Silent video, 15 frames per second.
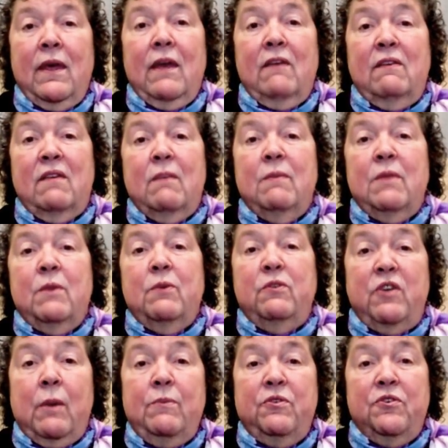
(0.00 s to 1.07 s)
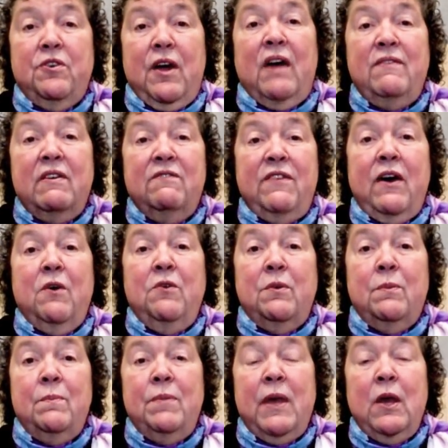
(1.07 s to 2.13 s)
and someone that was dumpster diving
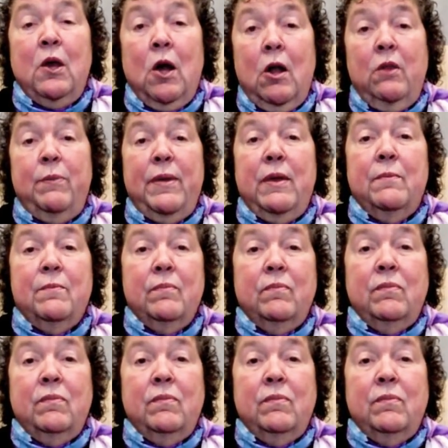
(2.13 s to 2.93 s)
found them and called me.